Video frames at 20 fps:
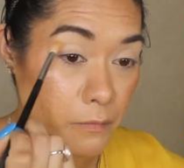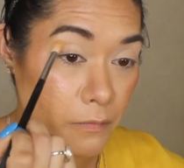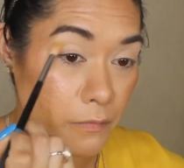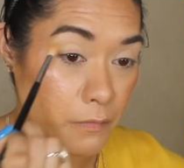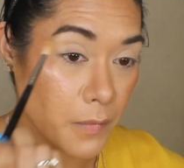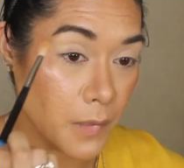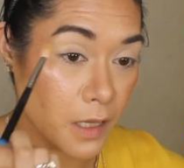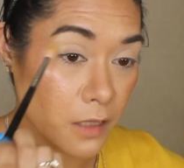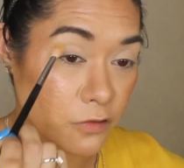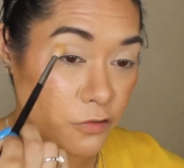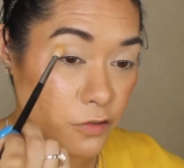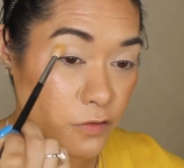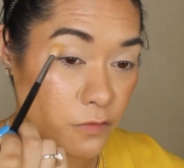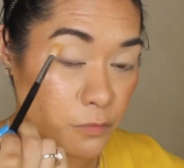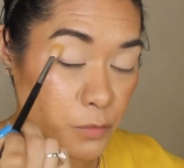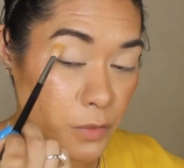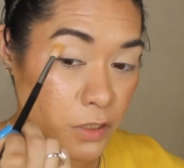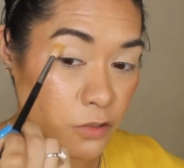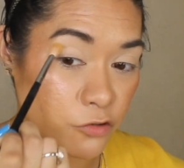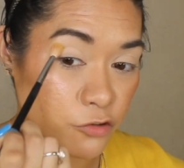Matches
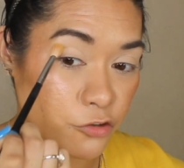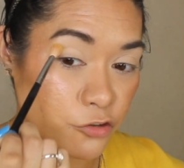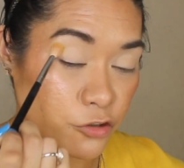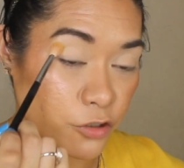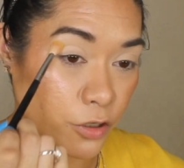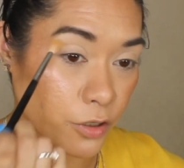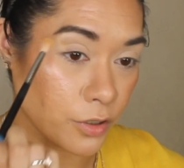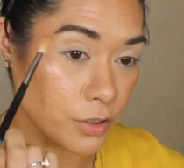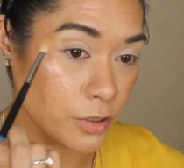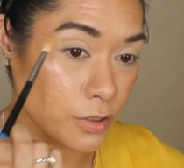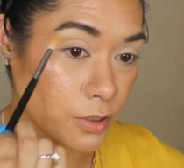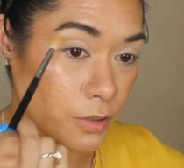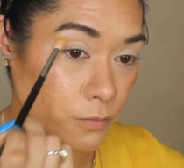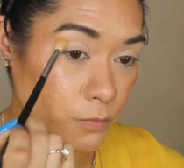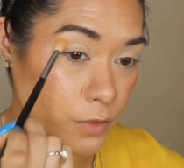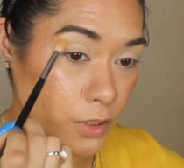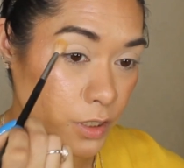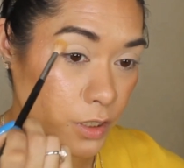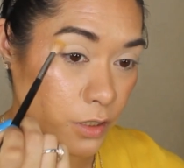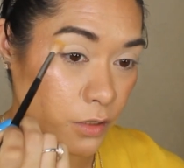my shirt.
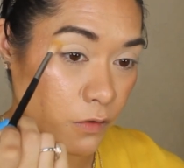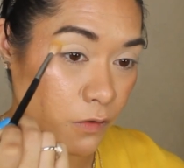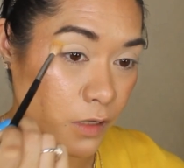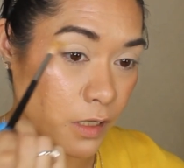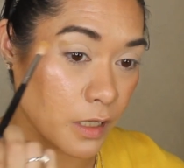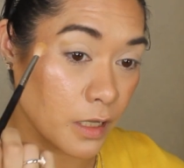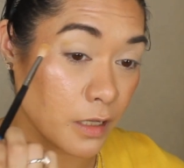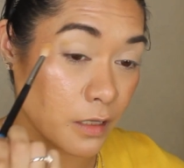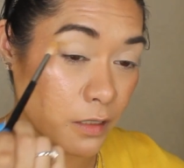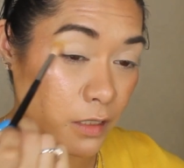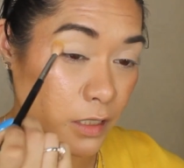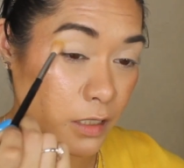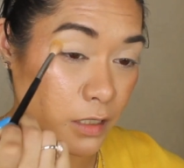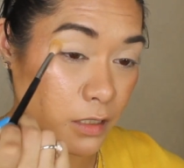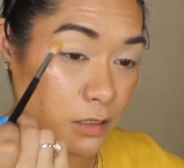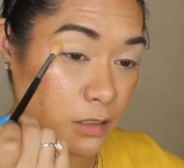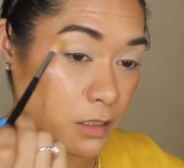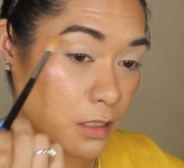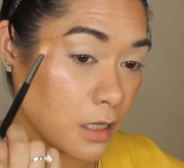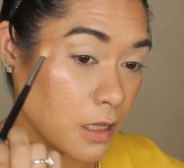And we're gonna go ahead
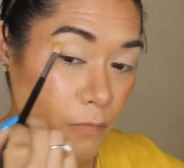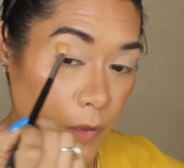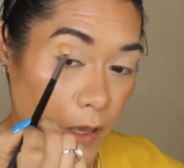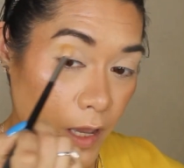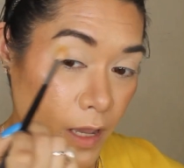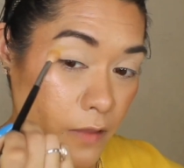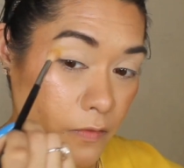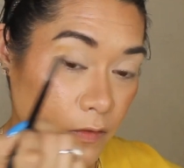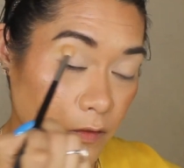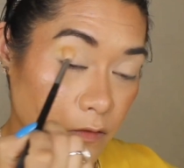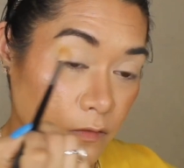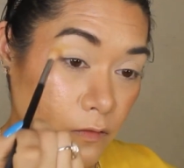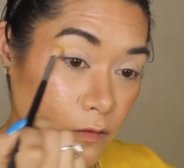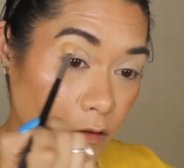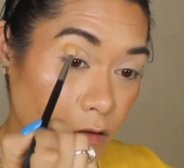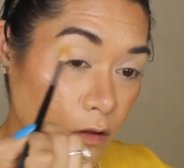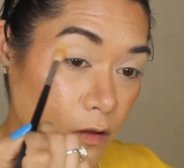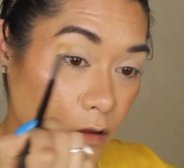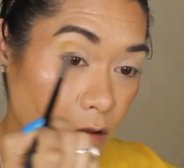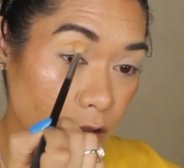and pat this
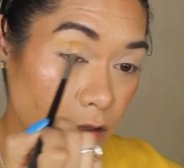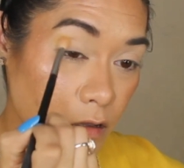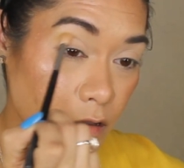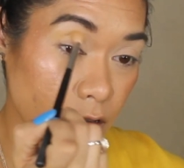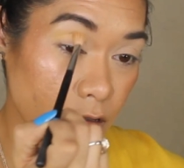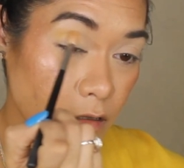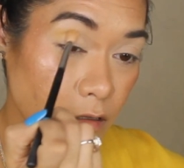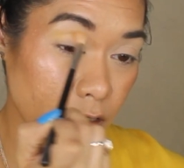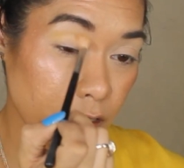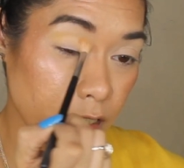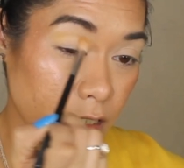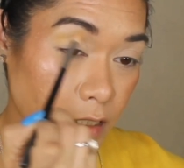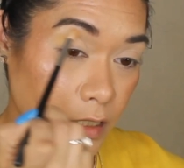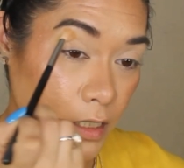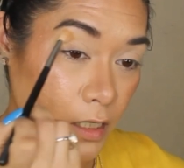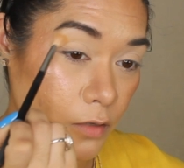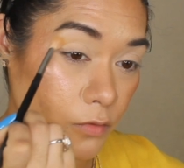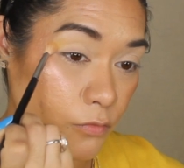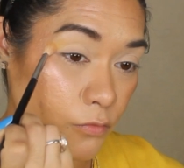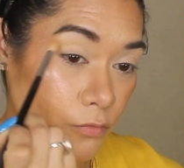on and
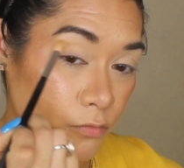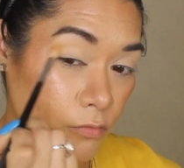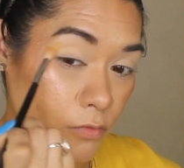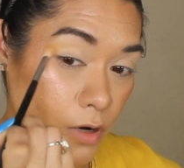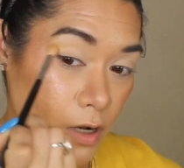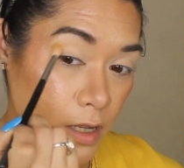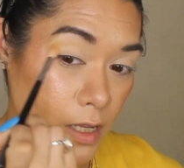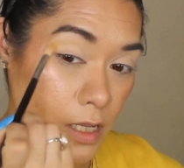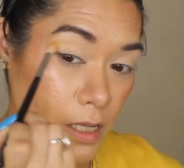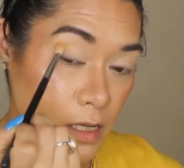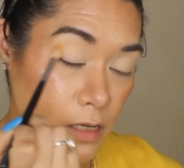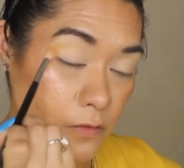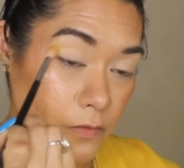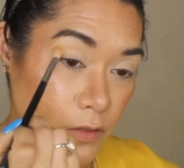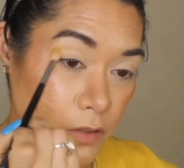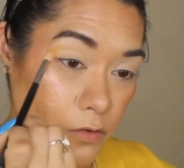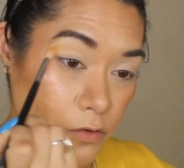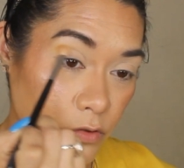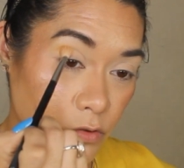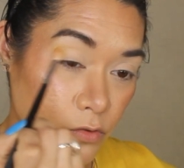get it right in
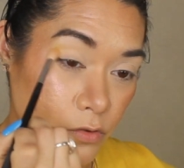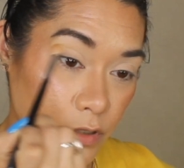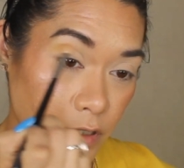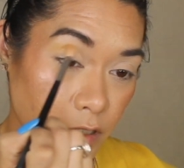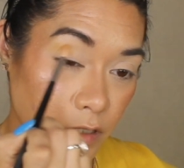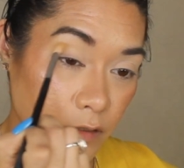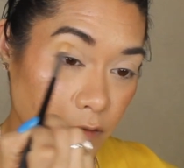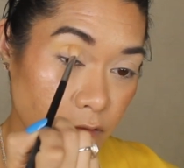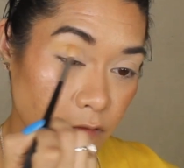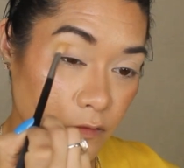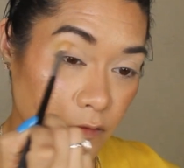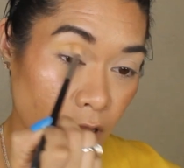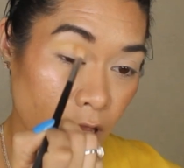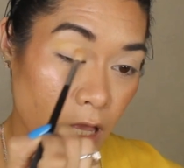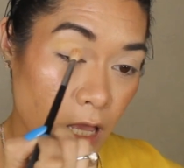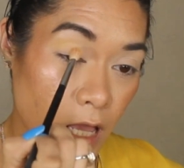the crease.